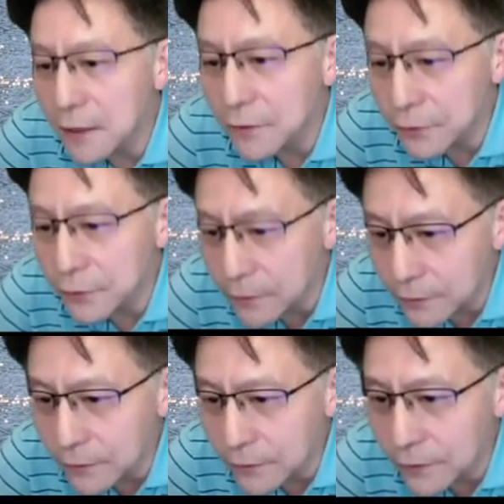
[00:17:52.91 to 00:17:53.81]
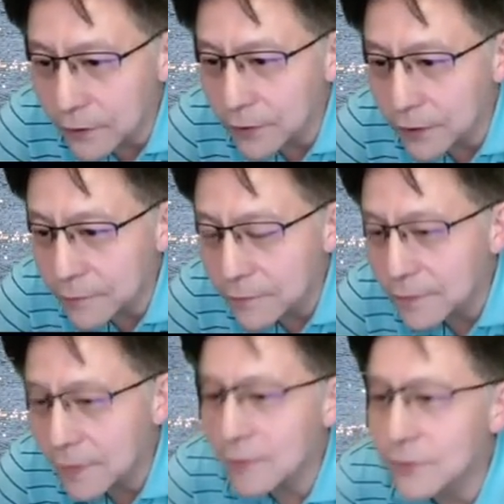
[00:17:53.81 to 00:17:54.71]
you all know him,
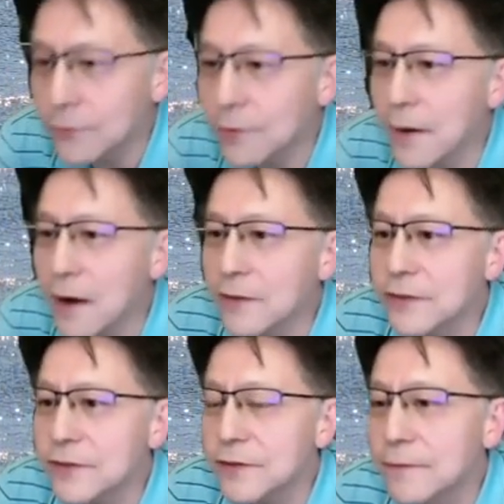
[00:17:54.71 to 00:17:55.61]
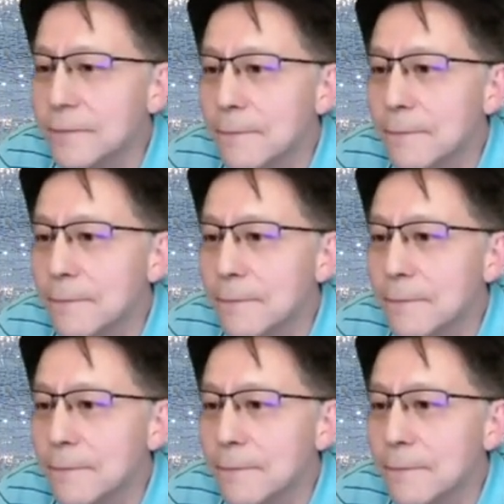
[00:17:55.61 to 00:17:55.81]
neuron biologist,